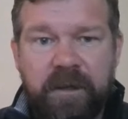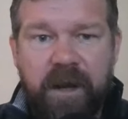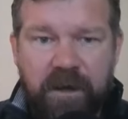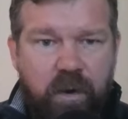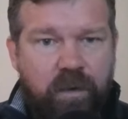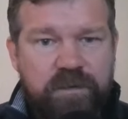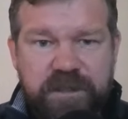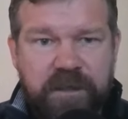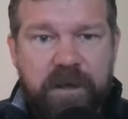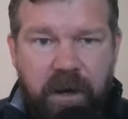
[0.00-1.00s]
and
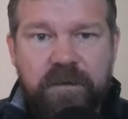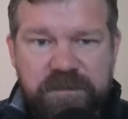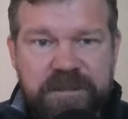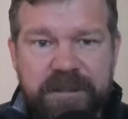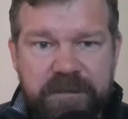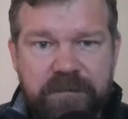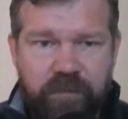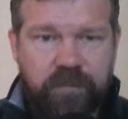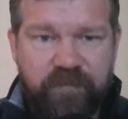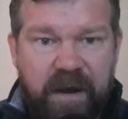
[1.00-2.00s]
constant currency, you
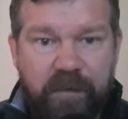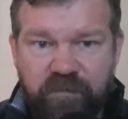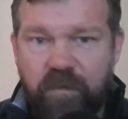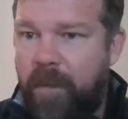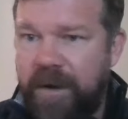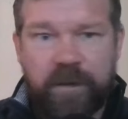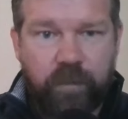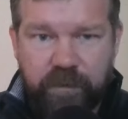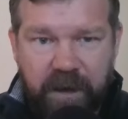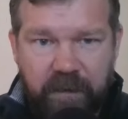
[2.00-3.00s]
know, the value of your money
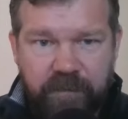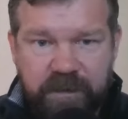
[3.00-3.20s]
going down.